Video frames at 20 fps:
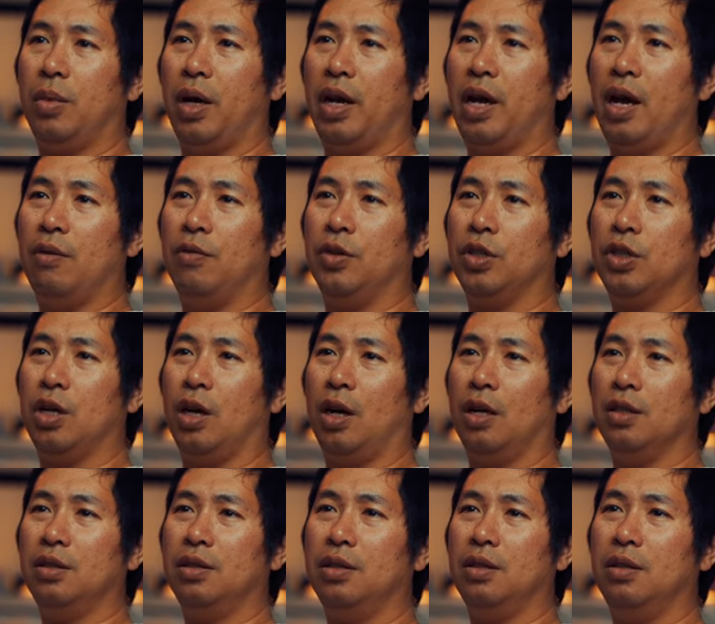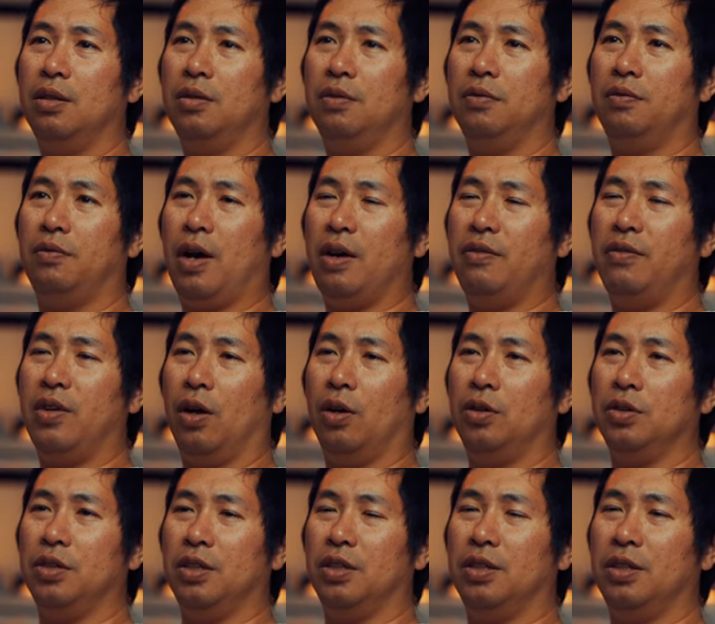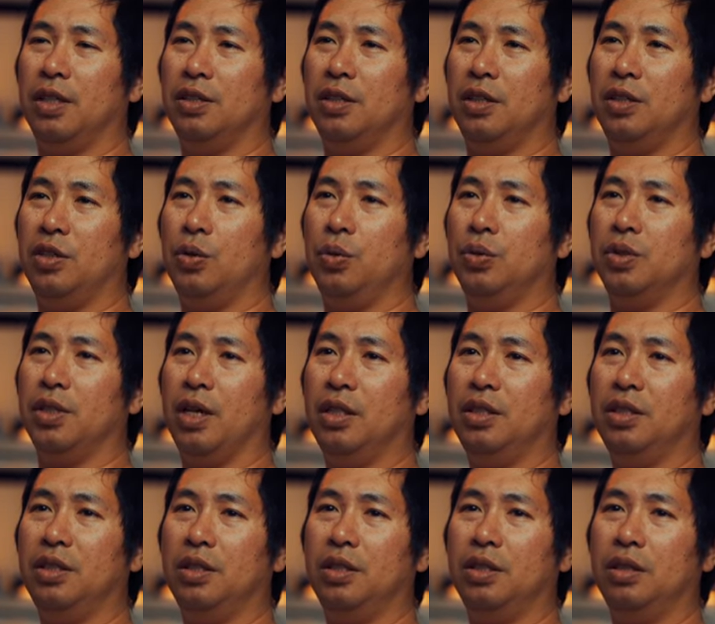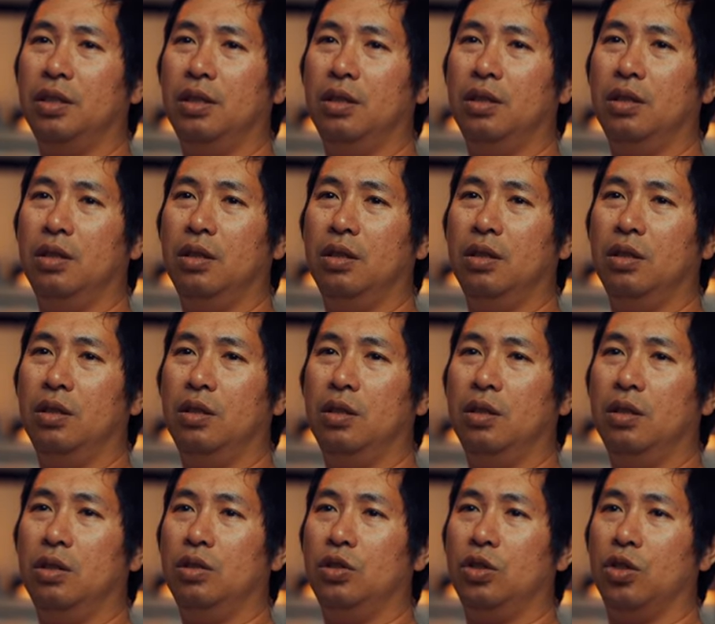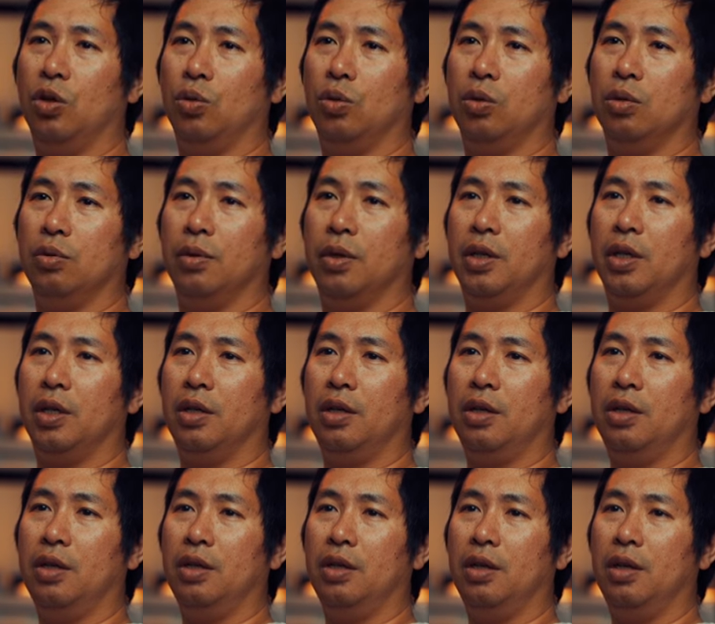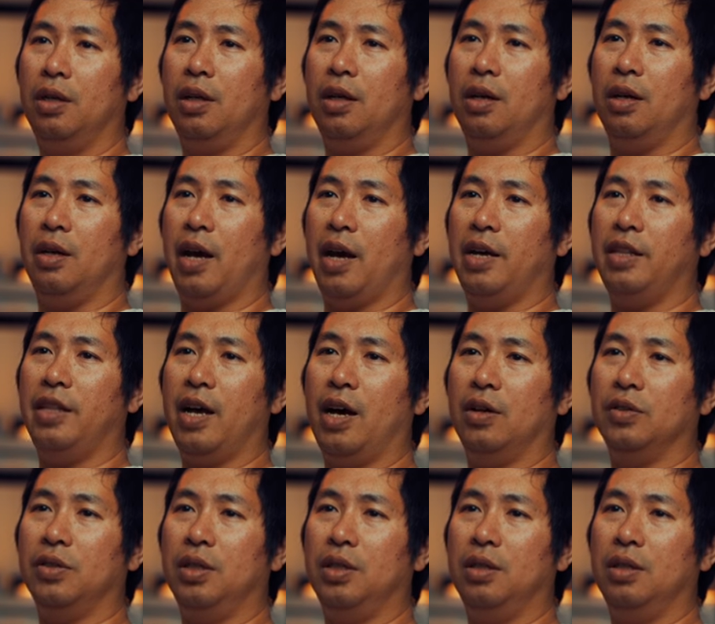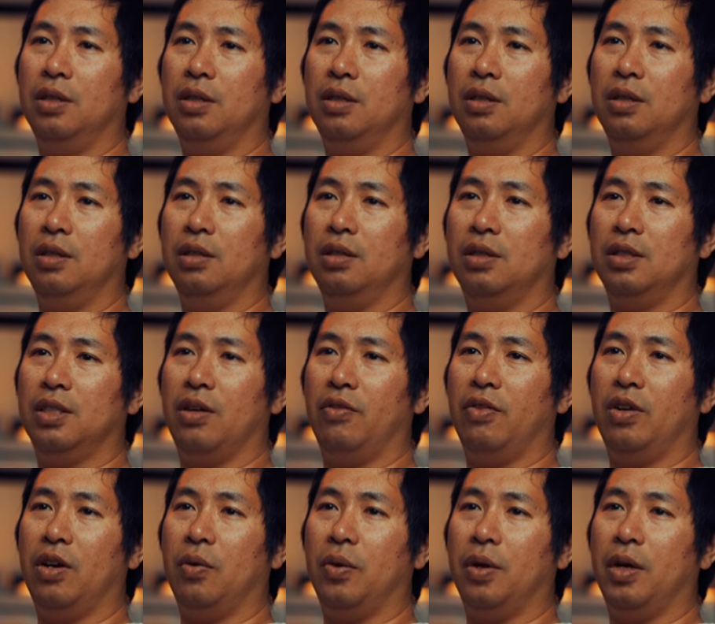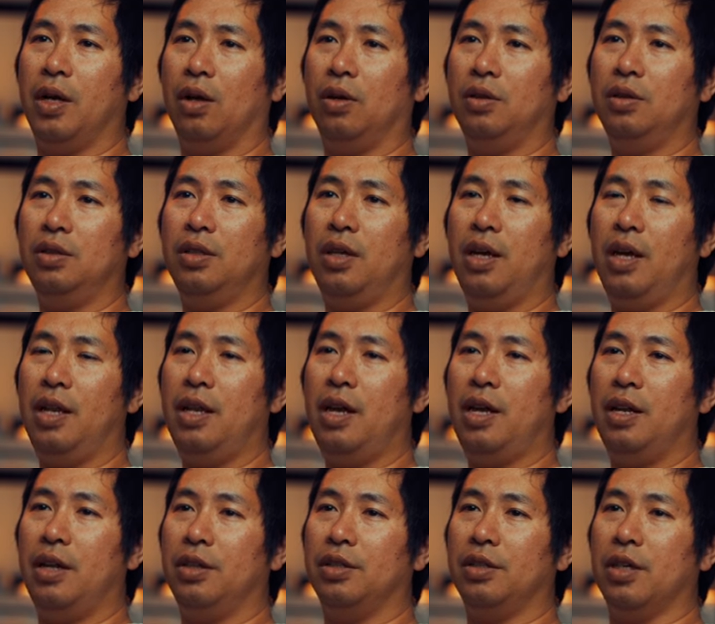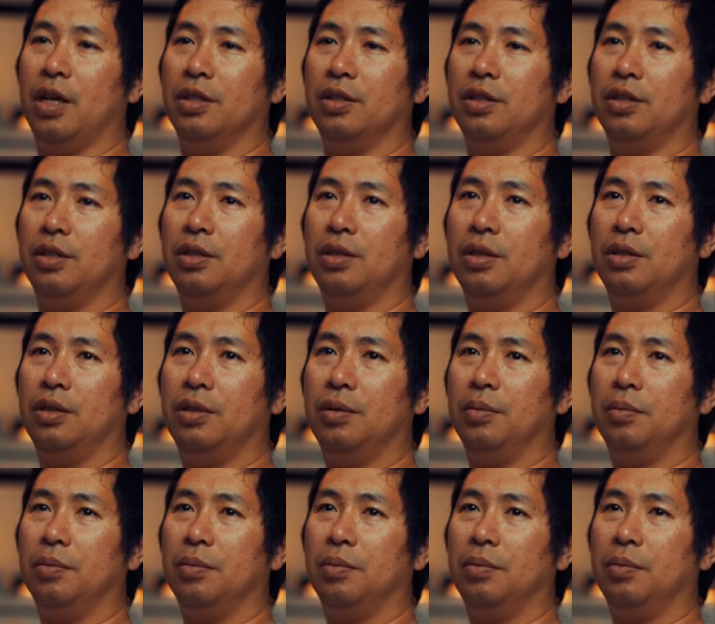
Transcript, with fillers: My average cost, five dollars and sixty-two cents. Total return, nine thousand seven hundred dollars and eighty cents.